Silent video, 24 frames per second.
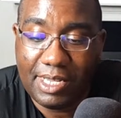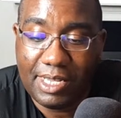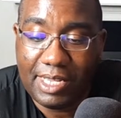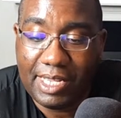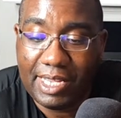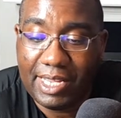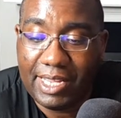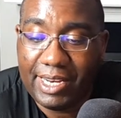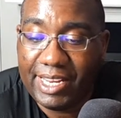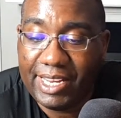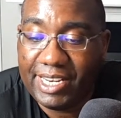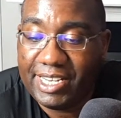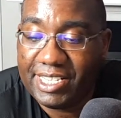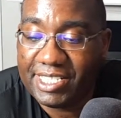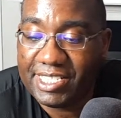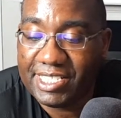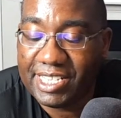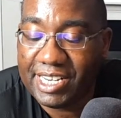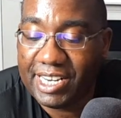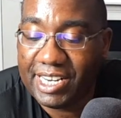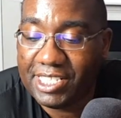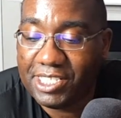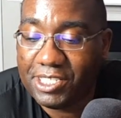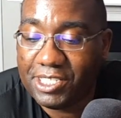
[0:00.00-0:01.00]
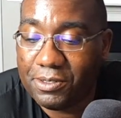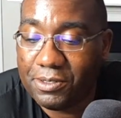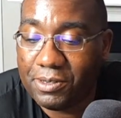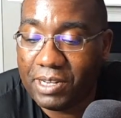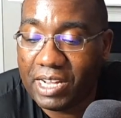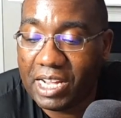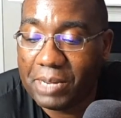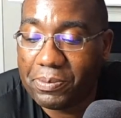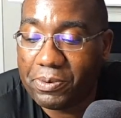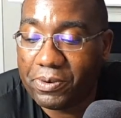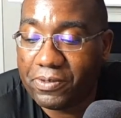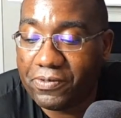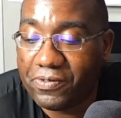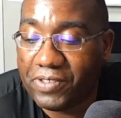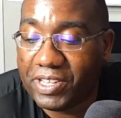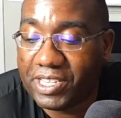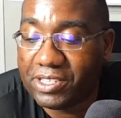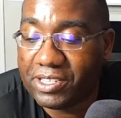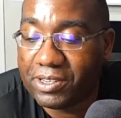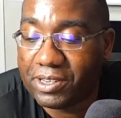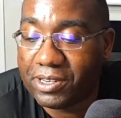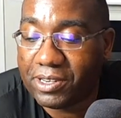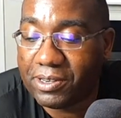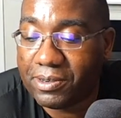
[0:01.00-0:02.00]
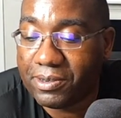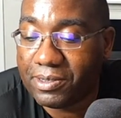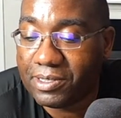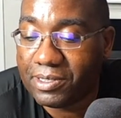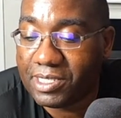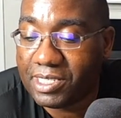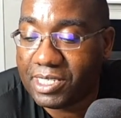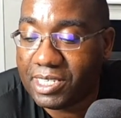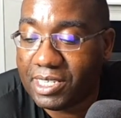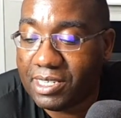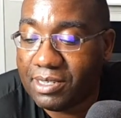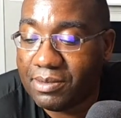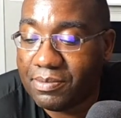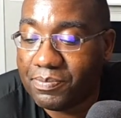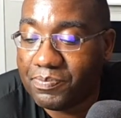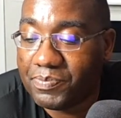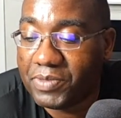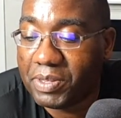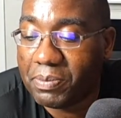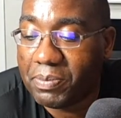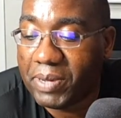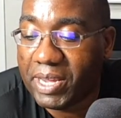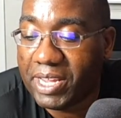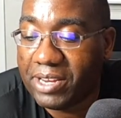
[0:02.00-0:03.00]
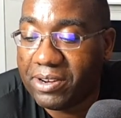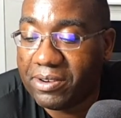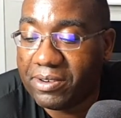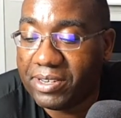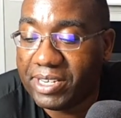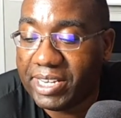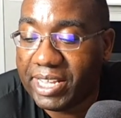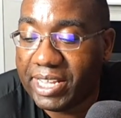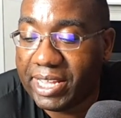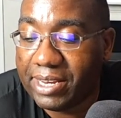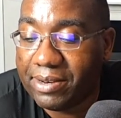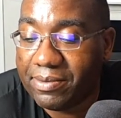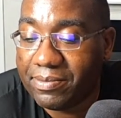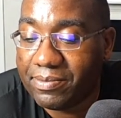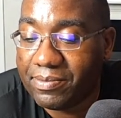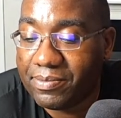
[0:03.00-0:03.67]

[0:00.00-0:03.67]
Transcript: And they decided to hyperinflate their currency to pay their debt.